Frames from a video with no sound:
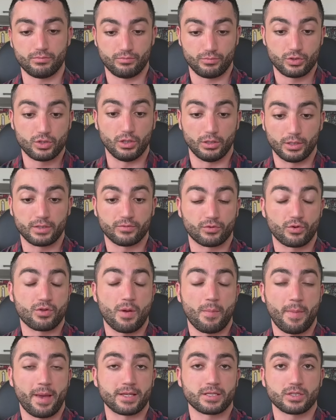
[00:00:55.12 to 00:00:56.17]
deliver the
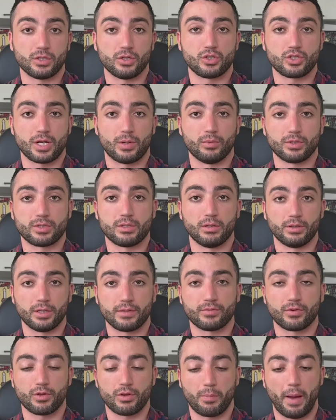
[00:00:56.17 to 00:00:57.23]
message. I will
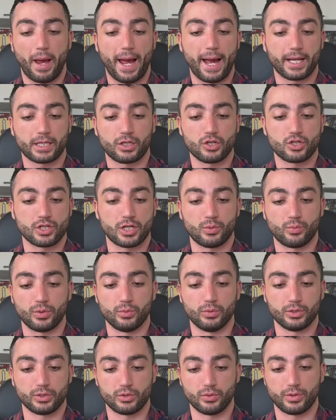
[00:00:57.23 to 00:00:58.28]
deliver the package and we
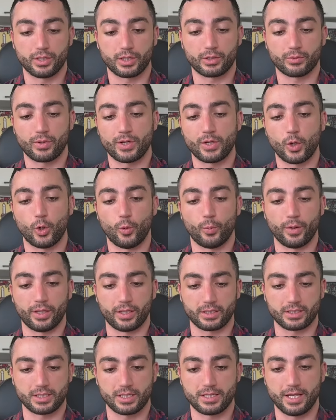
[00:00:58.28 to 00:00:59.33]
will do the grand
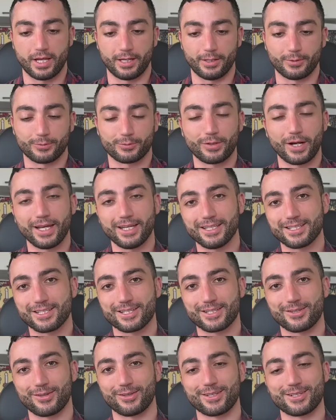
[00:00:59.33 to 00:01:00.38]
opening today, right?
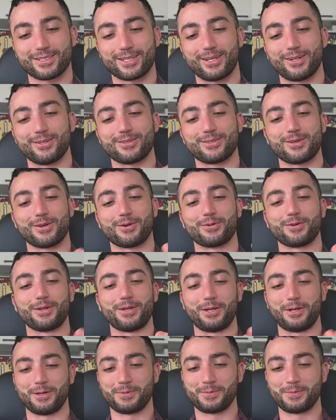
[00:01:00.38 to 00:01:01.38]
So let's get into your reading.